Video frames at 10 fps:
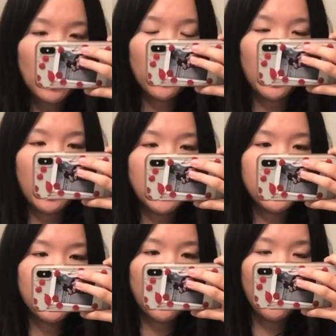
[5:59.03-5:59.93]
Okay,
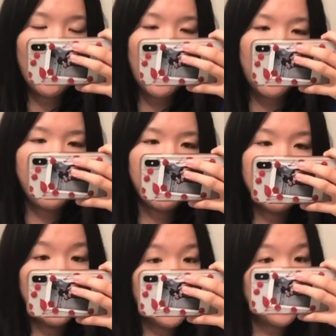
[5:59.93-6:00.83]
so I
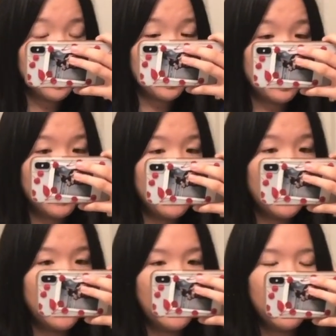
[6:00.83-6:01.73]
finished
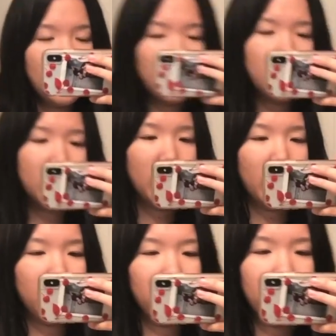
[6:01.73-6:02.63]

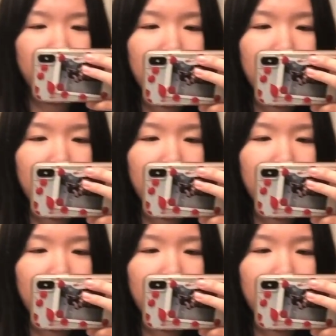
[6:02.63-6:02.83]
kind of